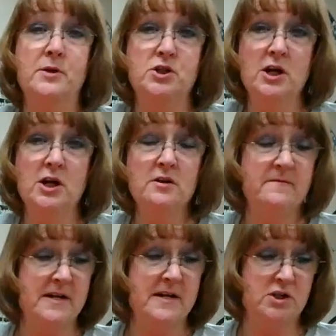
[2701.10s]
to share the
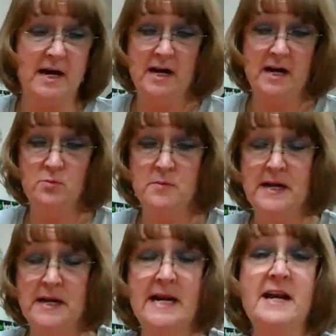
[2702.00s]
finished item would
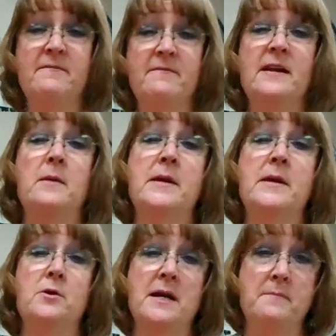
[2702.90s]
be if it
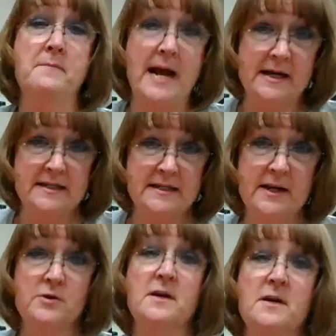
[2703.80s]
appeared in a
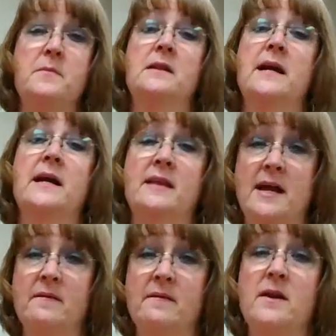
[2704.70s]
magazine or something like
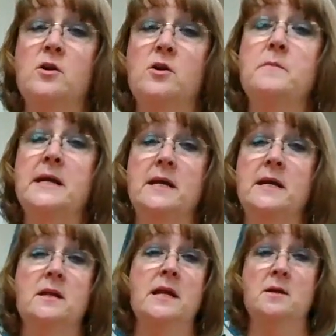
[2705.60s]
that, and then it could be
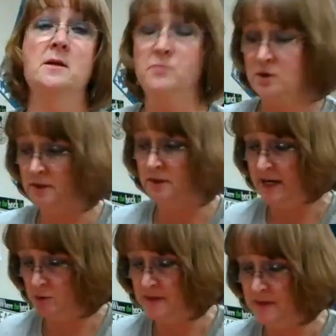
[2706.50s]
in the book
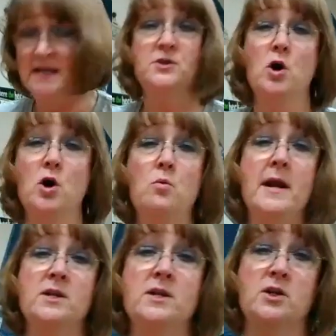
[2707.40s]
later. But they don't
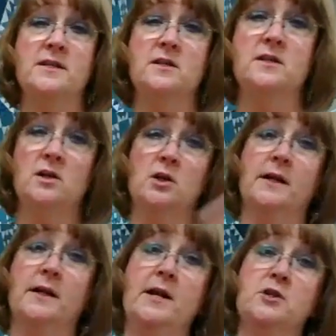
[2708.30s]
want it just,
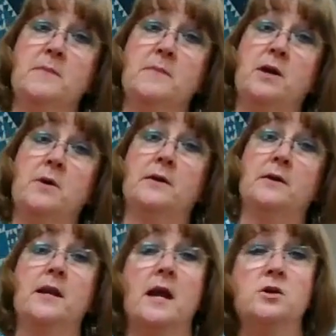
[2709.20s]
look, here's my quilt,
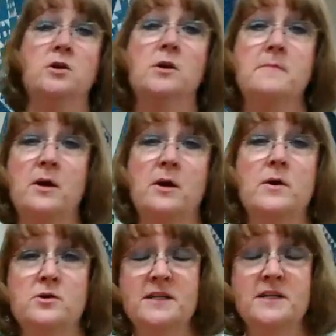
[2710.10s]
and you can make
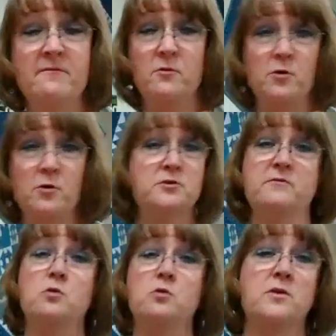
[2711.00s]
one yourself. Those of
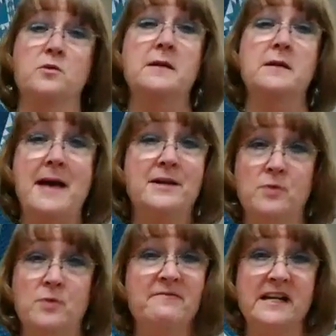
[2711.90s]
you with really mad
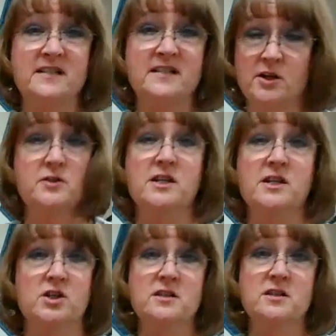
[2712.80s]
drafting skills can
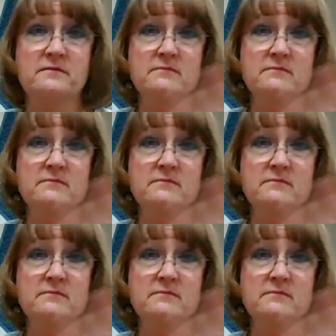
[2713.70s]
just